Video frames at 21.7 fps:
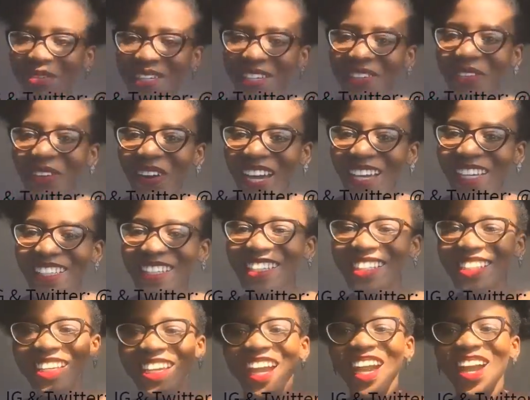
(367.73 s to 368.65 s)
big, wide.
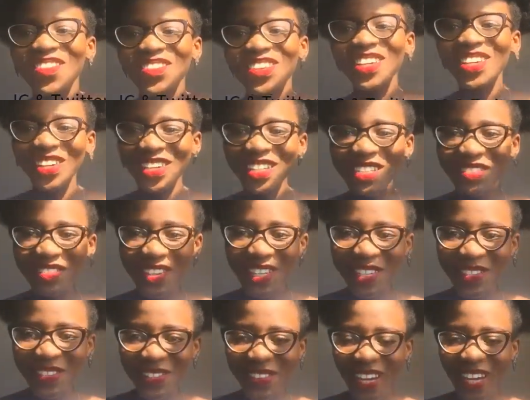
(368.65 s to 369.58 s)
I'm really going to
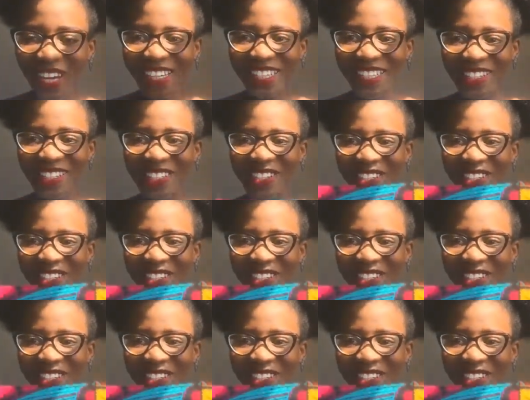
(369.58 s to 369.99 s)
make it wide.